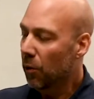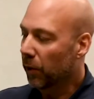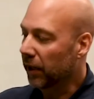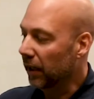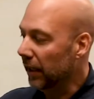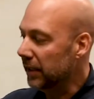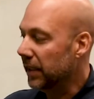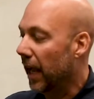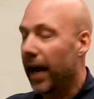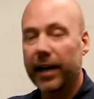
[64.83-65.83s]
We're going to list
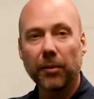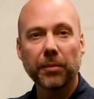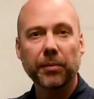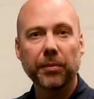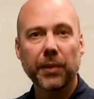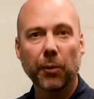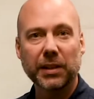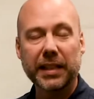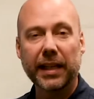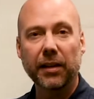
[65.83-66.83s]
the item that
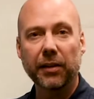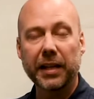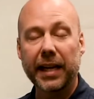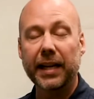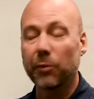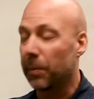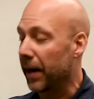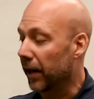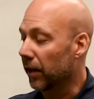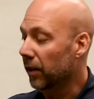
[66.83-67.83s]
was needing
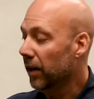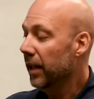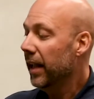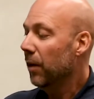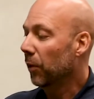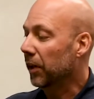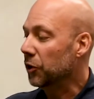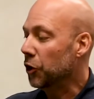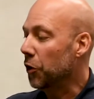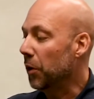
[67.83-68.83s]
repair. We're going
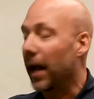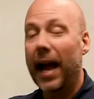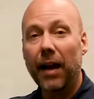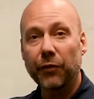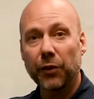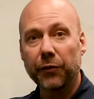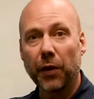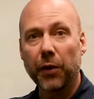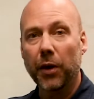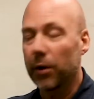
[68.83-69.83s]
to show you an after
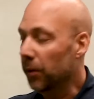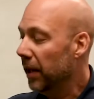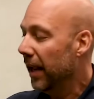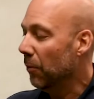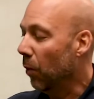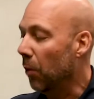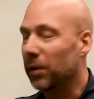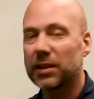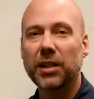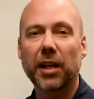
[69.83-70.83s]
photo and what
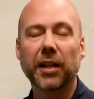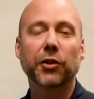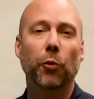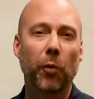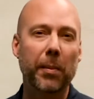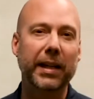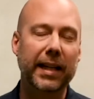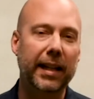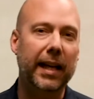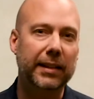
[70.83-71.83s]
was done to
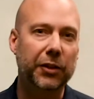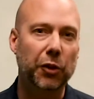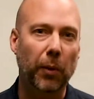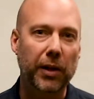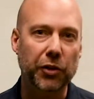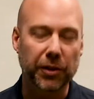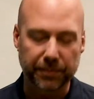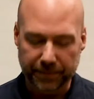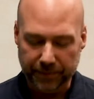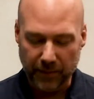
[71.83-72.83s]
remedy that situation.
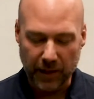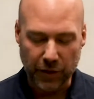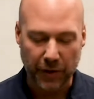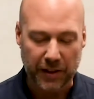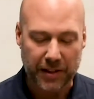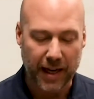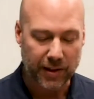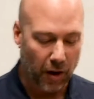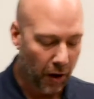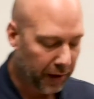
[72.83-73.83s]
So this
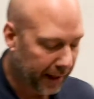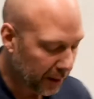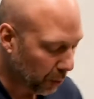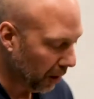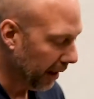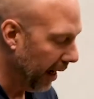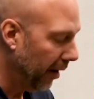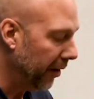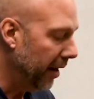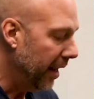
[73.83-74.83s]
takes all the guesswork
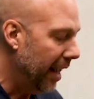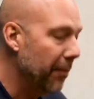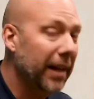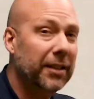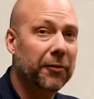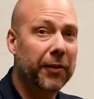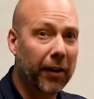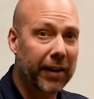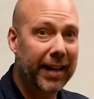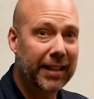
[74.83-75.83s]
out. It makes it
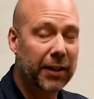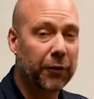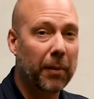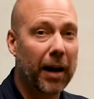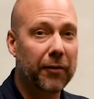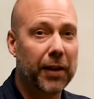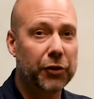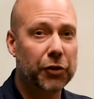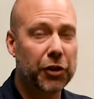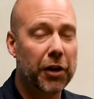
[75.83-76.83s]
very easy for my
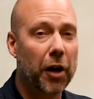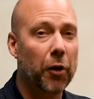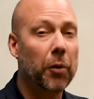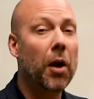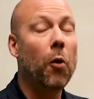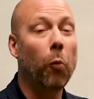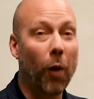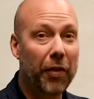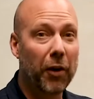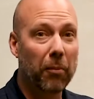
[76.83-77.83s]
investors to know
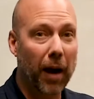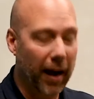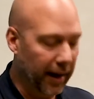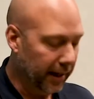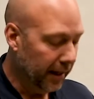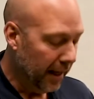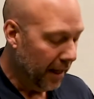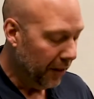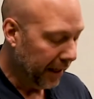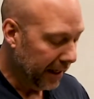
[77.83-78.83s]
what they're buying,
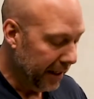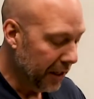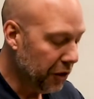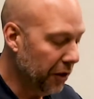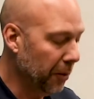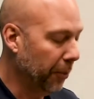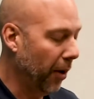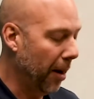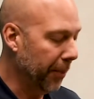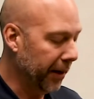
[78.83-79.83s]
the condition of the
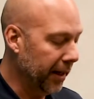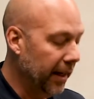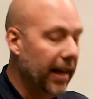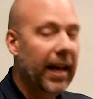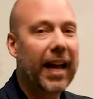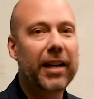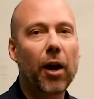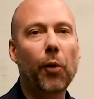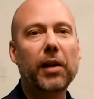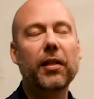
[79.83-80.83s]
property, and
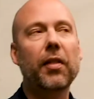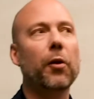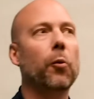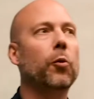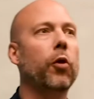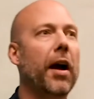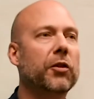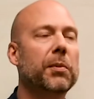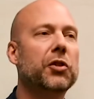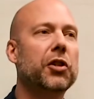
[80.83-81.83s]
knowing that the
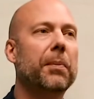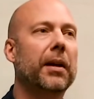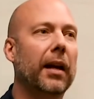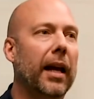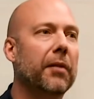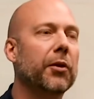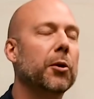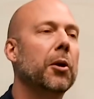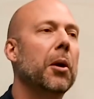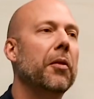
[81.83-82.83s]
craftsmanship and
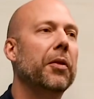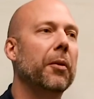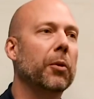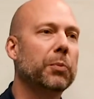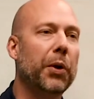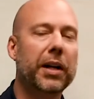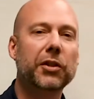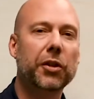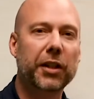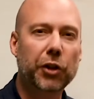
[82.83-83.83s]
labor that was put
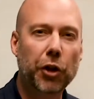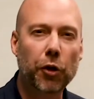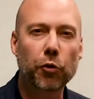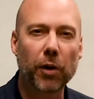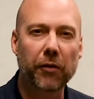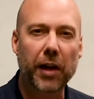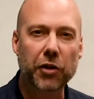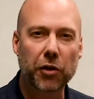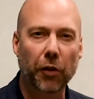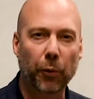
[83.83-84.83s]
into this huge
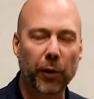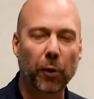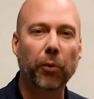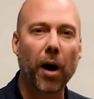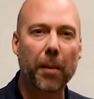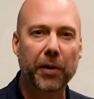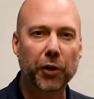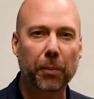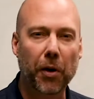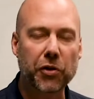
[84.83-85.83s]
renovation on the rental property
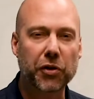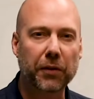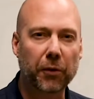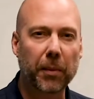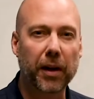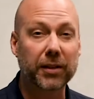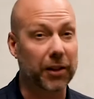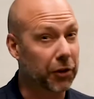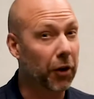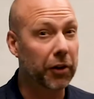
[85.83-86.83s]
you're purchasing from us,
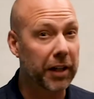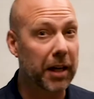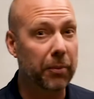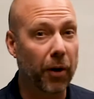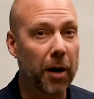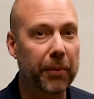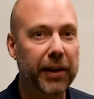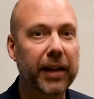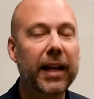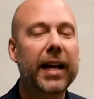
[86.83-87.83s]
a turnkey
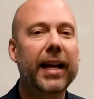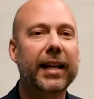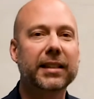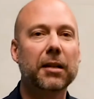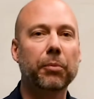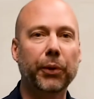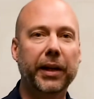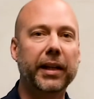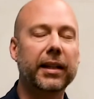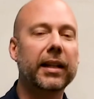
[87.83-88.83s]
property, is
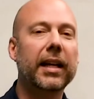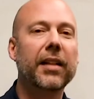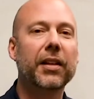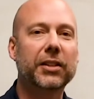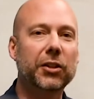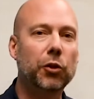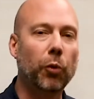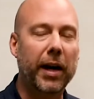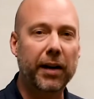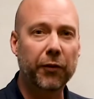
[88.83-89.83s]
completed. This is
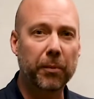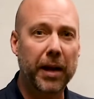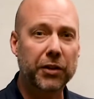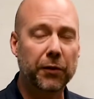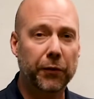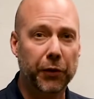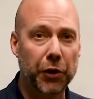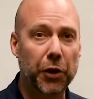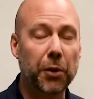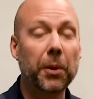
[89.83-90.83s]
great information for
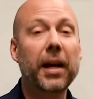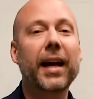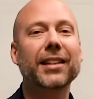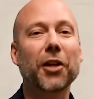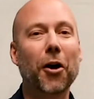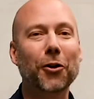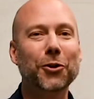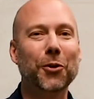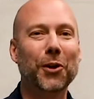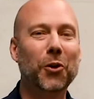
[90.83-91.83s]
you. It's
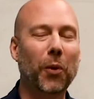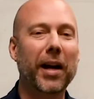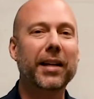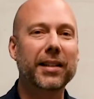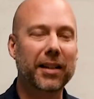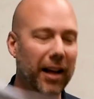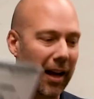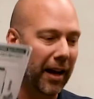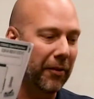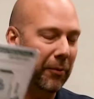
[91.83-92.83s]
also a great
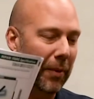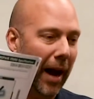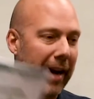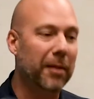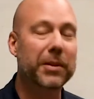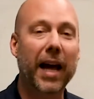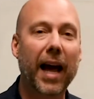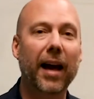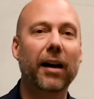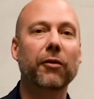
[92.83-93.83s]
item to
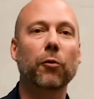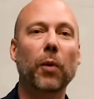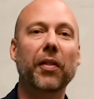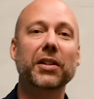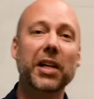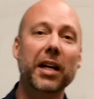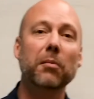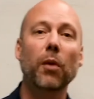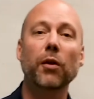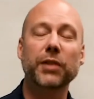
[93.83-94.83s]
have when the
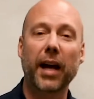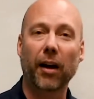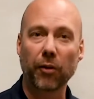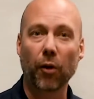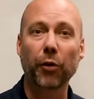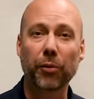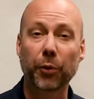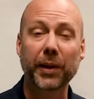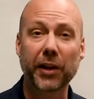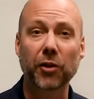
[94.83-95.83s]
tenant moves out
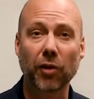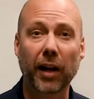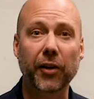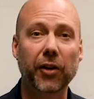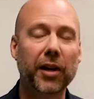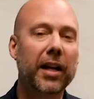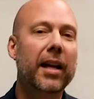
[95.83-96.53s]
3 years later.